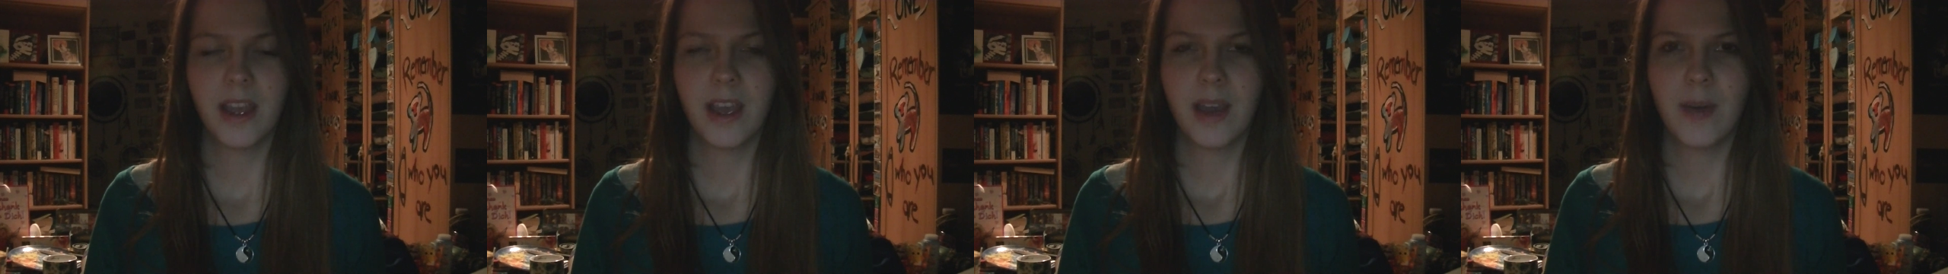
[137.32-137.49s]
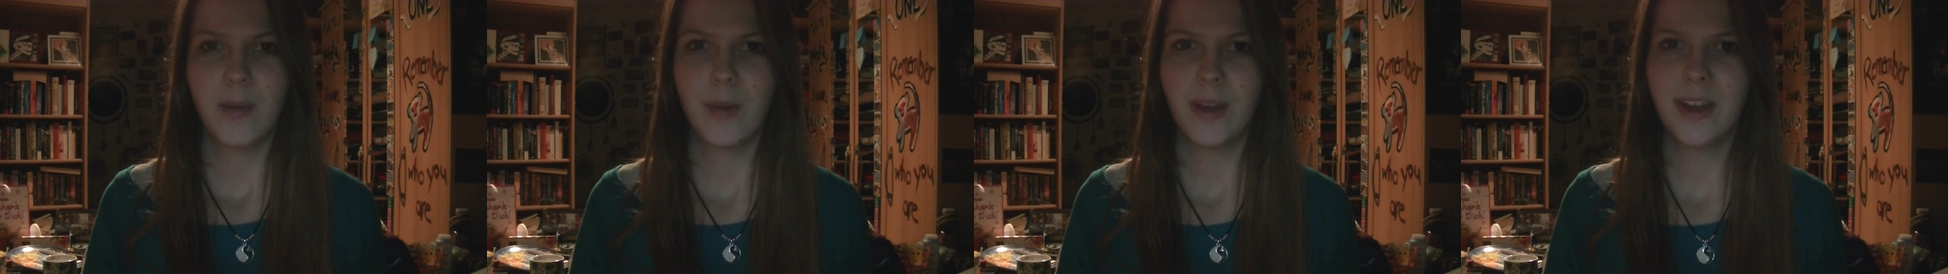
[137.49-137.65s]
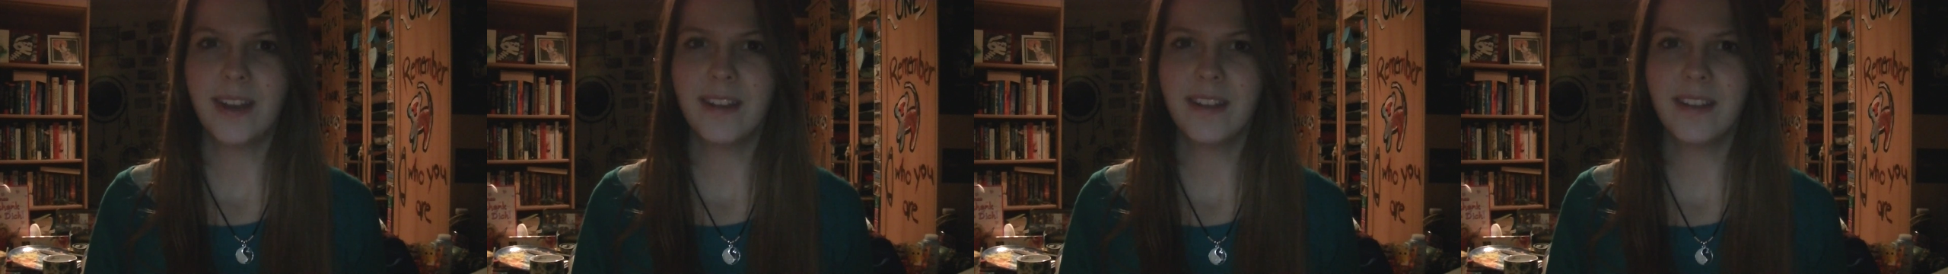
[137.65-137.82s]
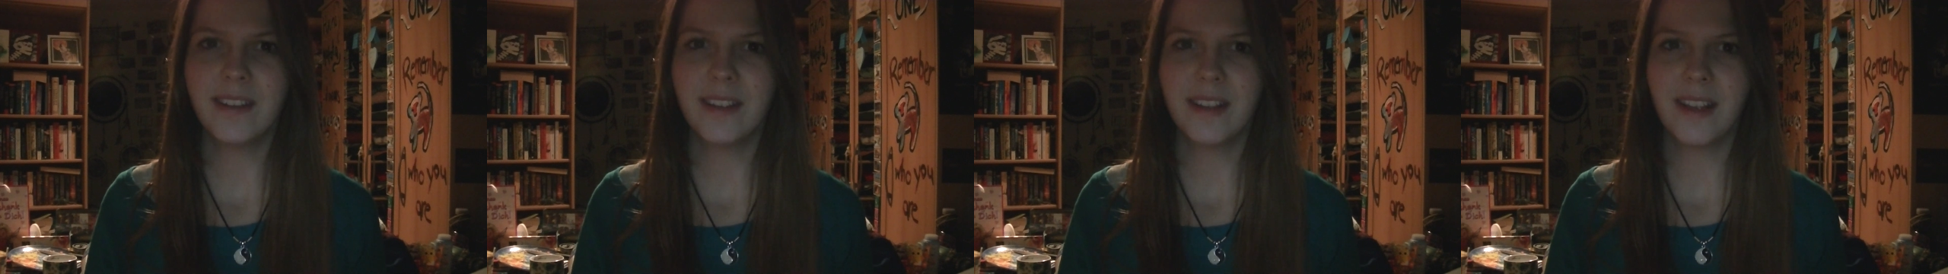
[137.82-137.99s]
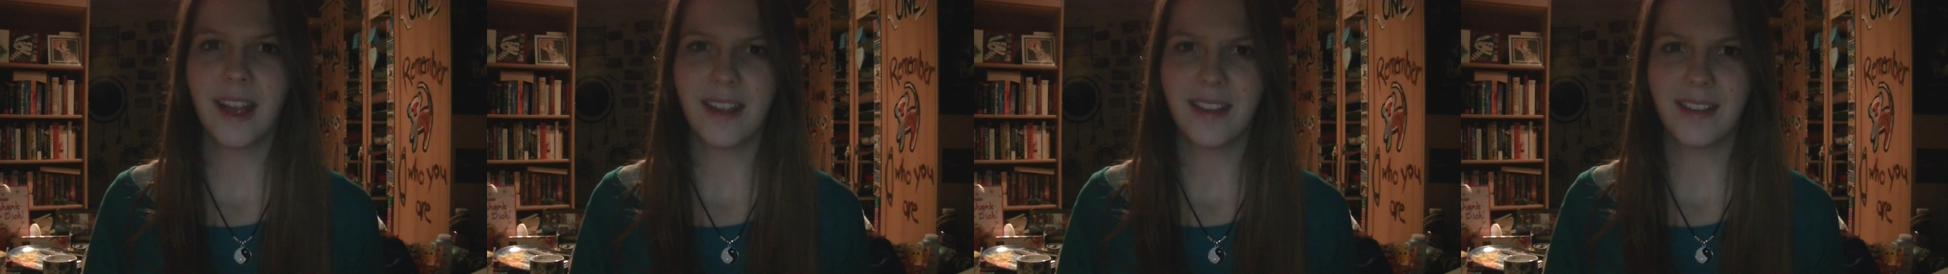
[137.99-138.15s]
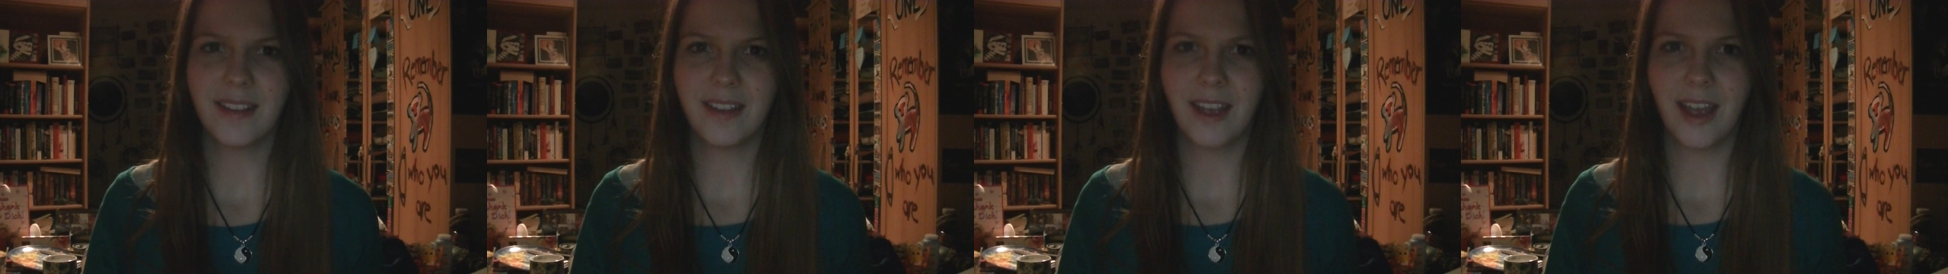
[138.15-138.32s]
When is the
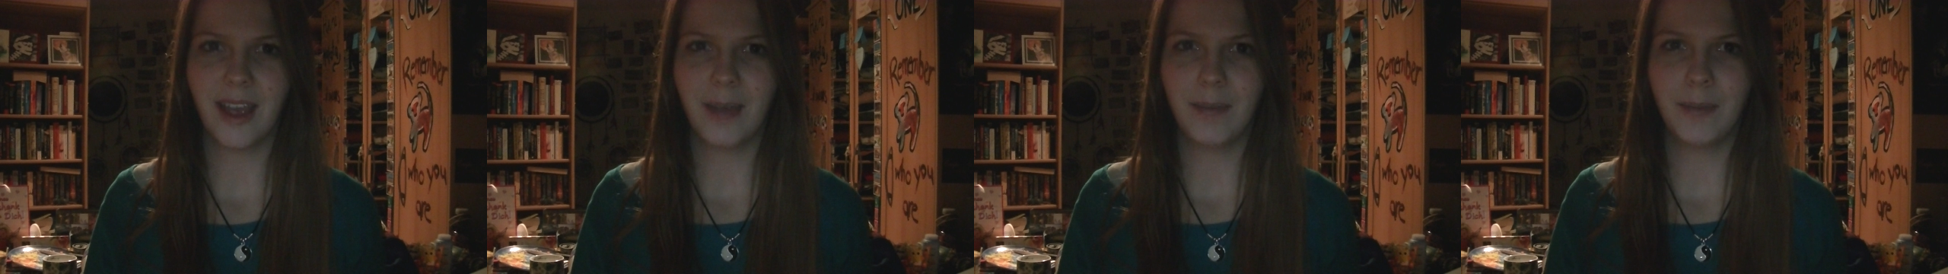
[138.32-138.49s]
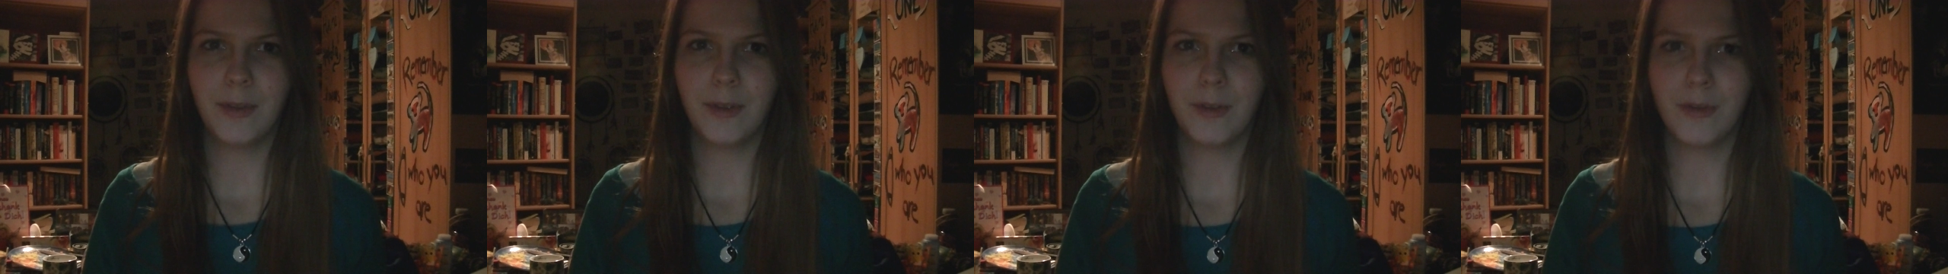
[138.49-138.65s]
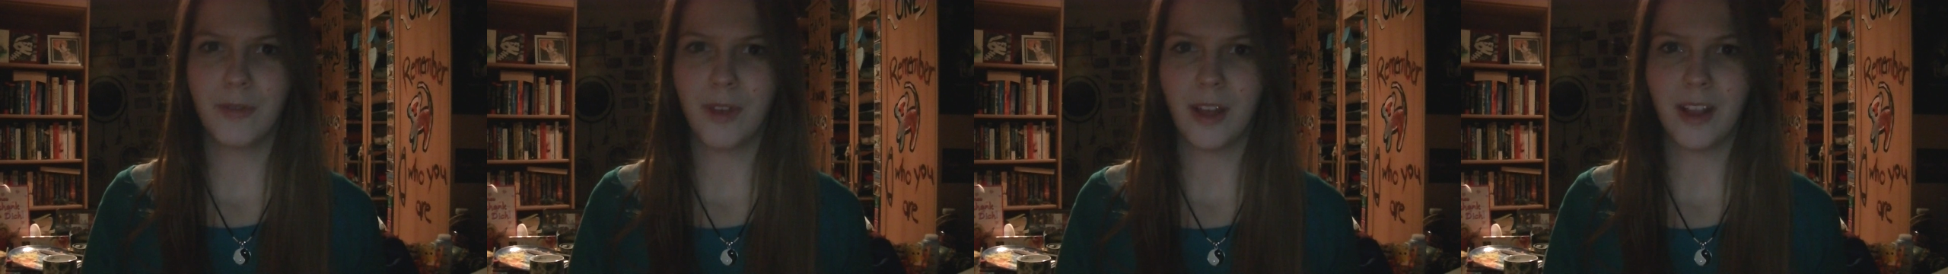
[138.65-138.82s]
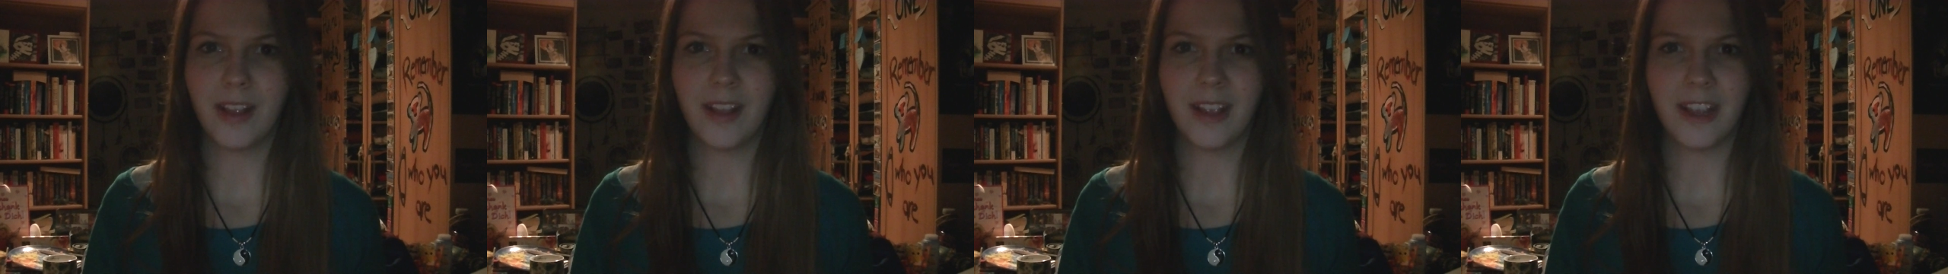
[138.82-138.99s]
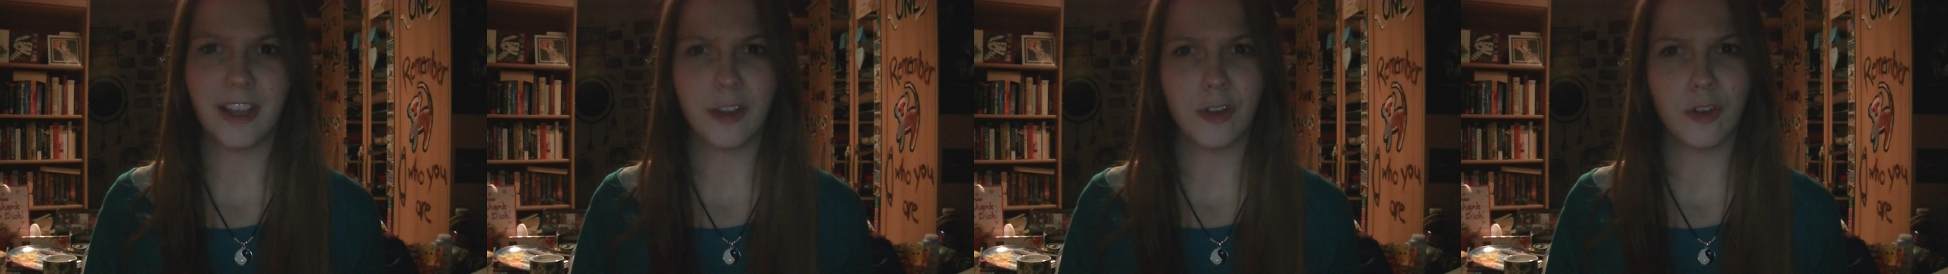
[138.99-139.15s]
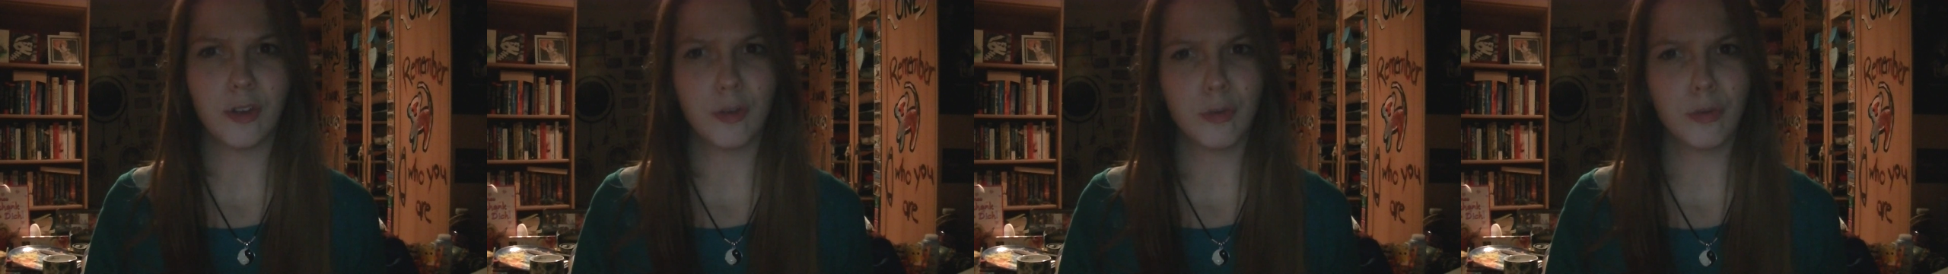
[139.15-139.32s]
last time you felt
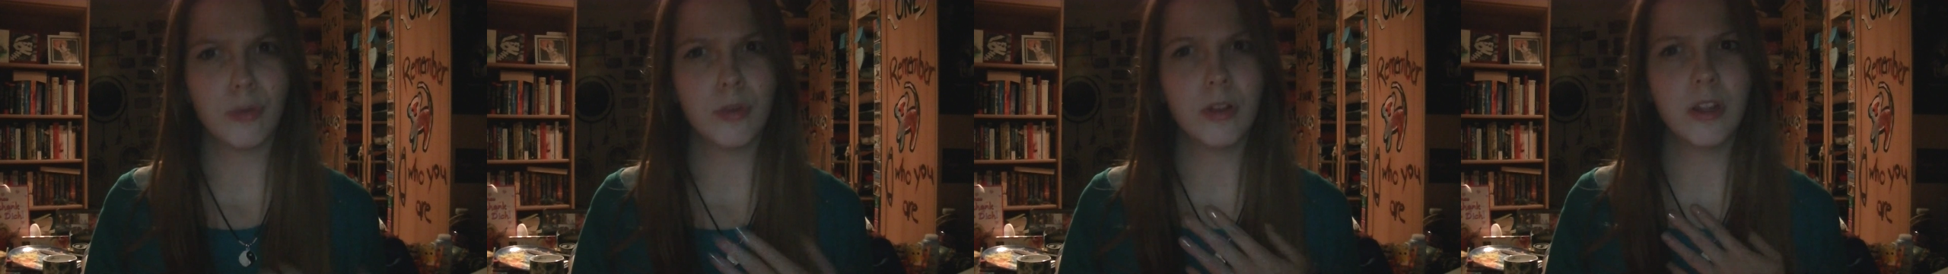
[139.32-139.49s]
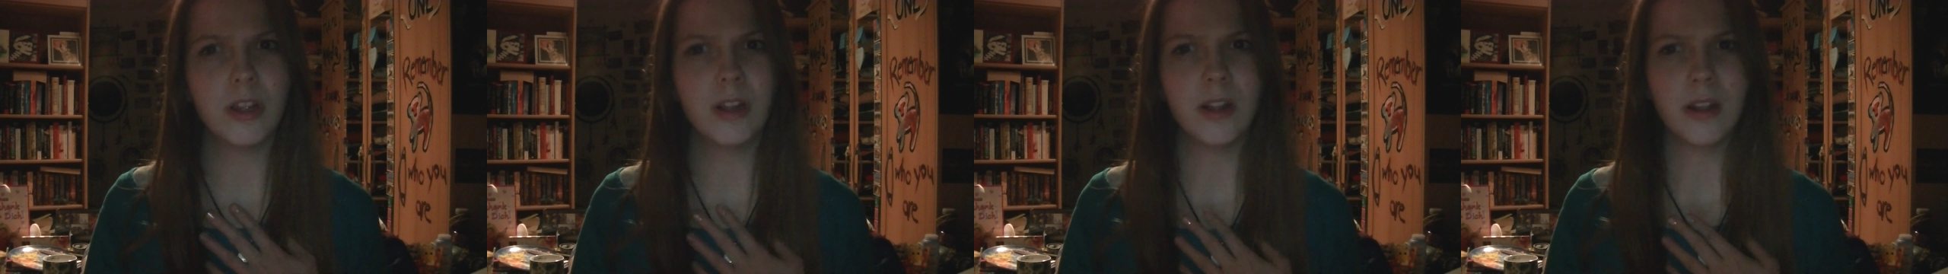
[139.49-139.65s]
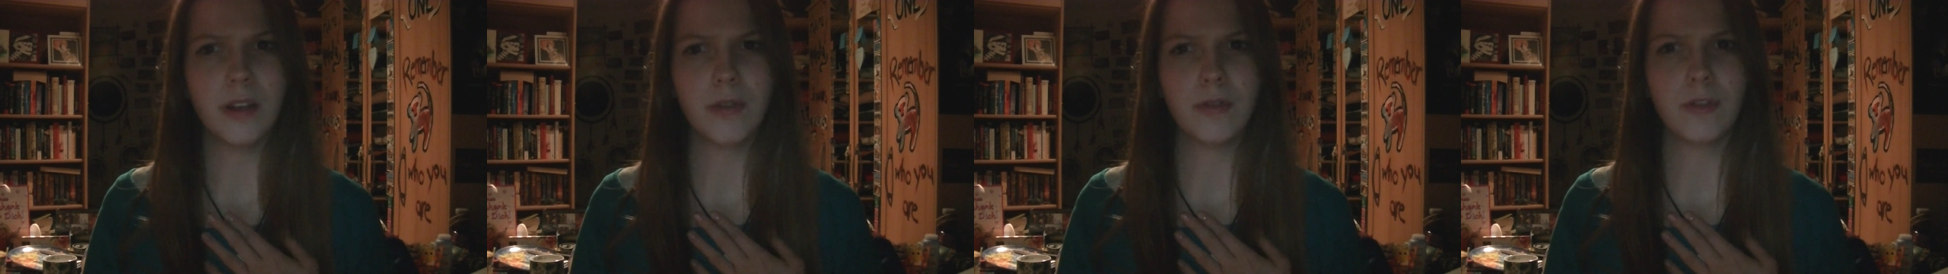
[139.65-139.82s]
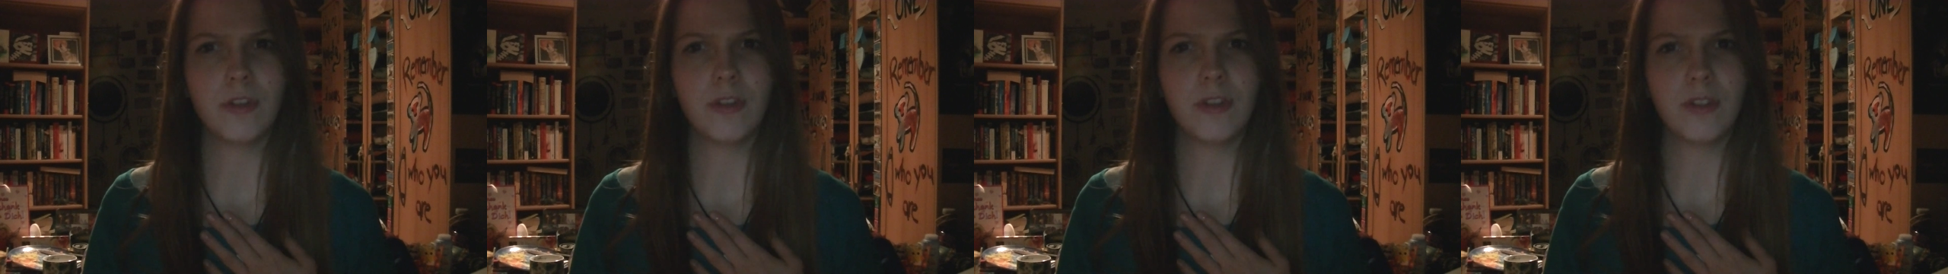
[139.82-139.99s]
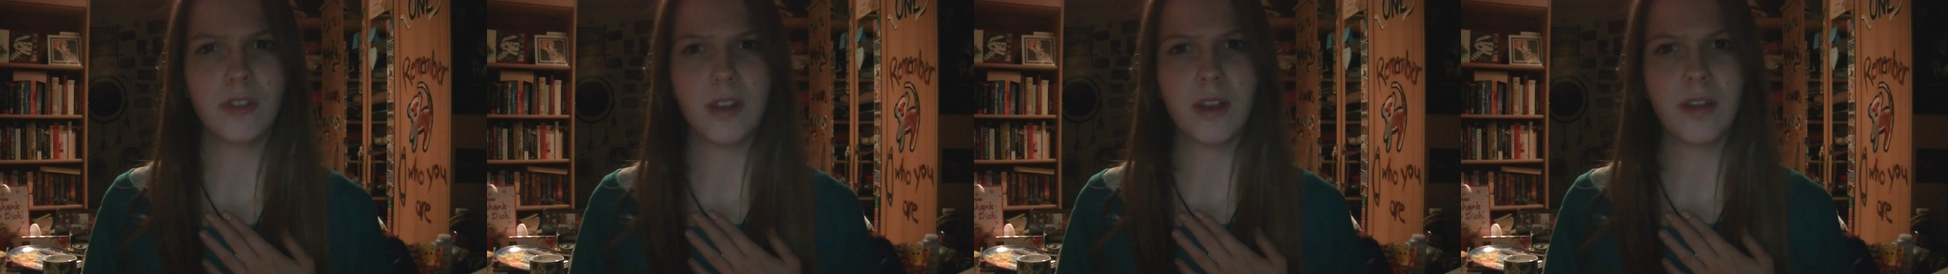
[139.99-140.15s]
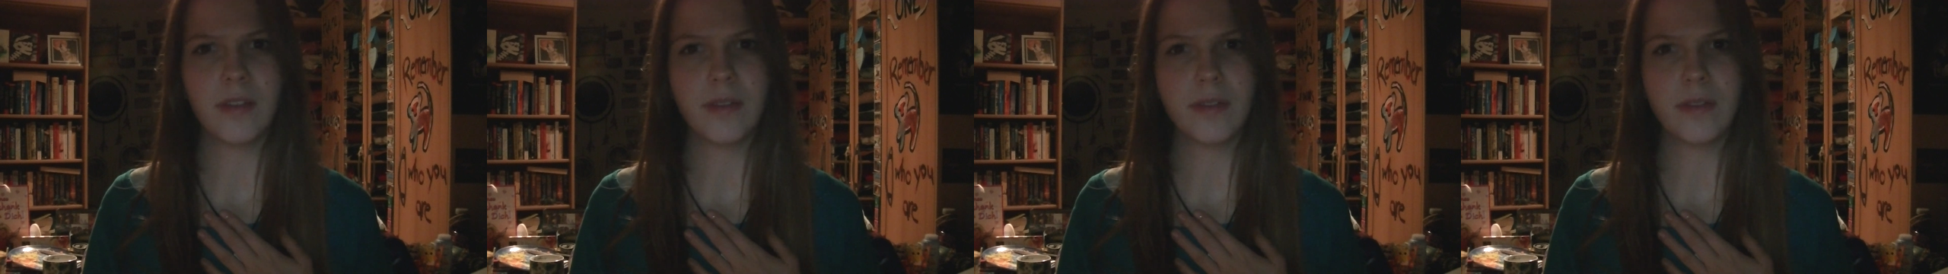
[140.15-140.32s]
like you truly loved
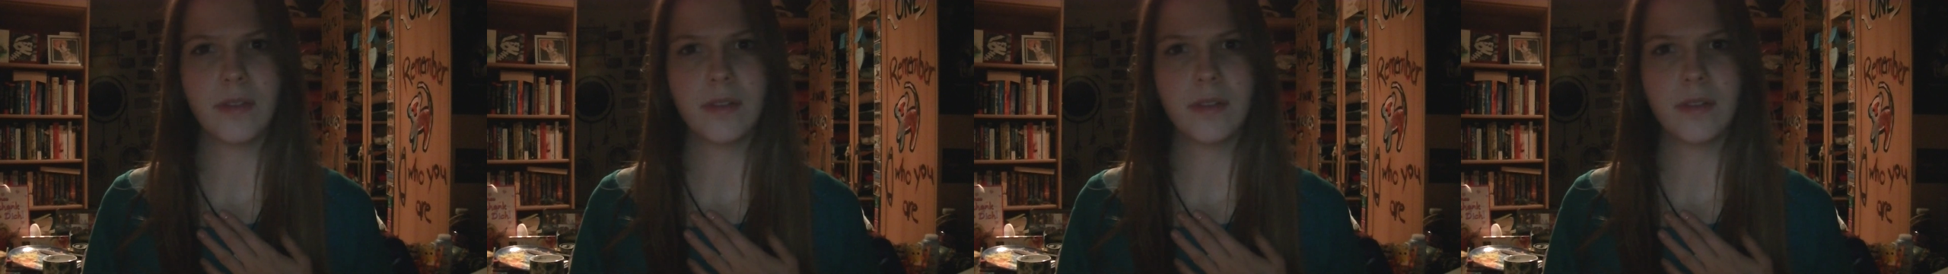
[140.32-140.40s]
yourself?